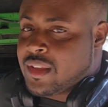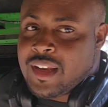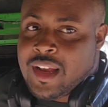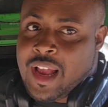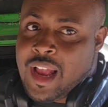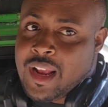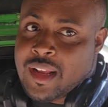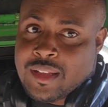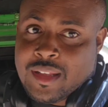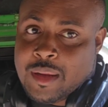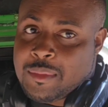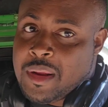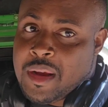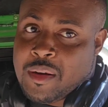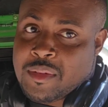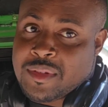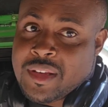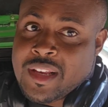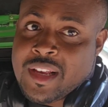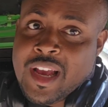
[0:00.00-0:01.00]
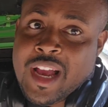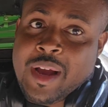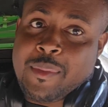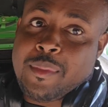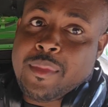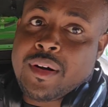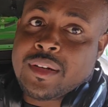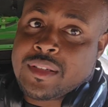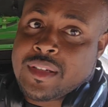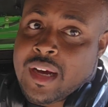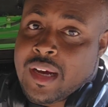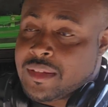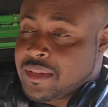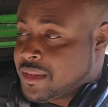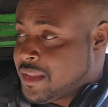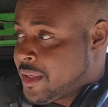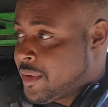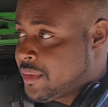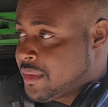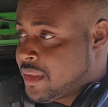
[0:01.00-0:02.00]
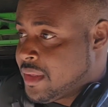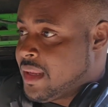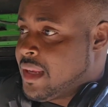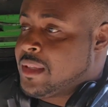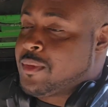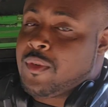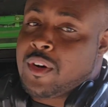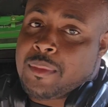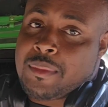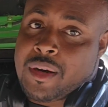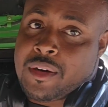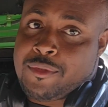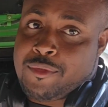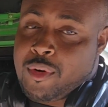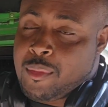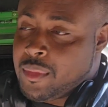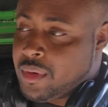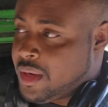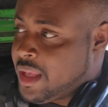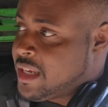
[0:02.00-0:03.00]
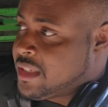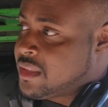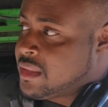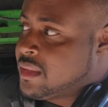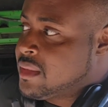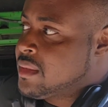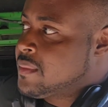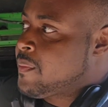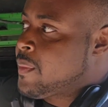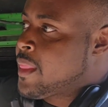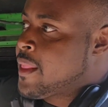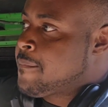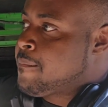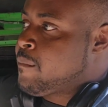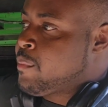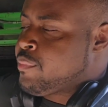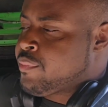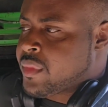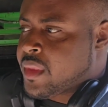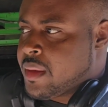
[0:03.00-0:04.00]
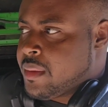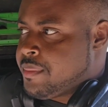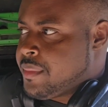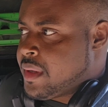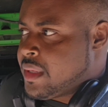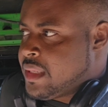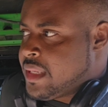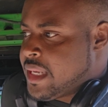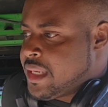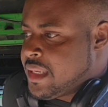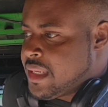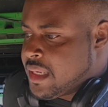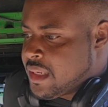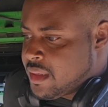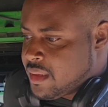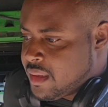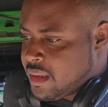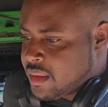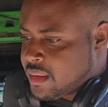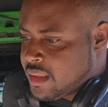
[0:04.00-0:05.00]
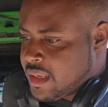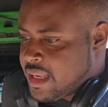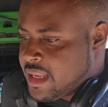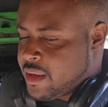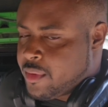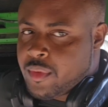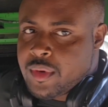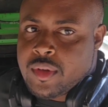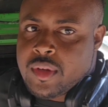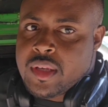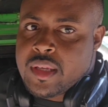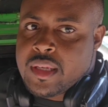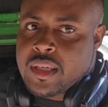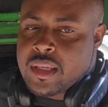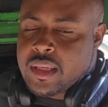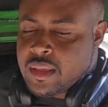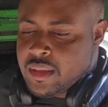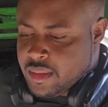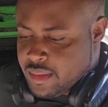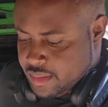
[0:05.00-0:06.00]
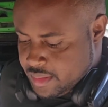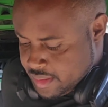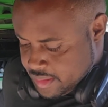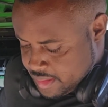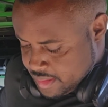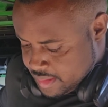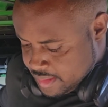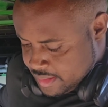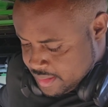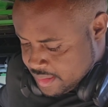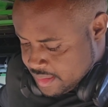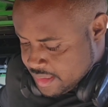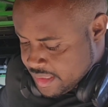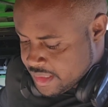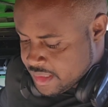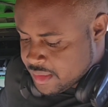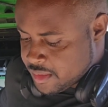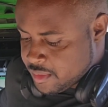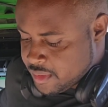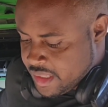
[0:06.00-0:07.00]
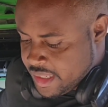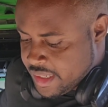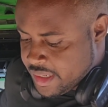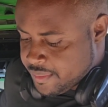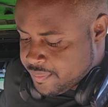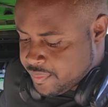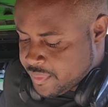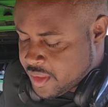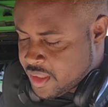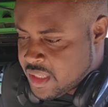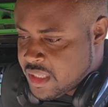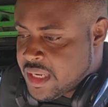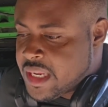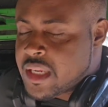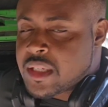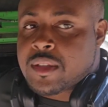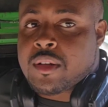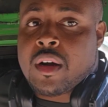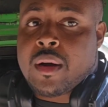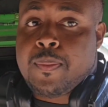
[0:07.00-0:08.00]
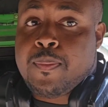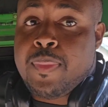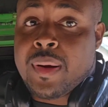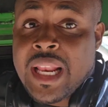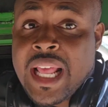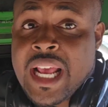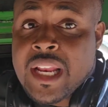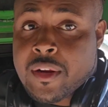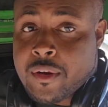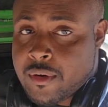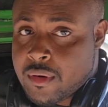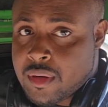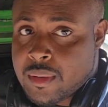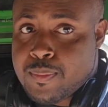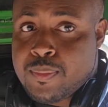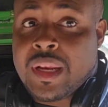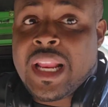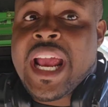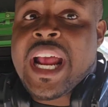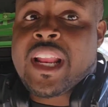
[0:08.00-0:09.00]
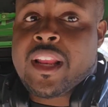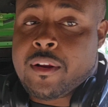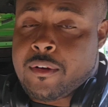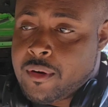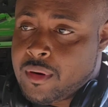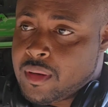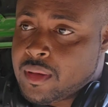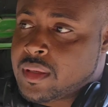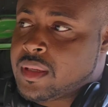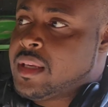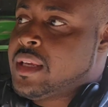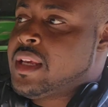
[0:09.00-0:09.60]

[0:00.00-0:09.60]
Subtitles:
I'm not gonna tell you how much, because the secret to that is one of my formulations. But and then another thing, when you need to do that, you need to start planning early. Planning early.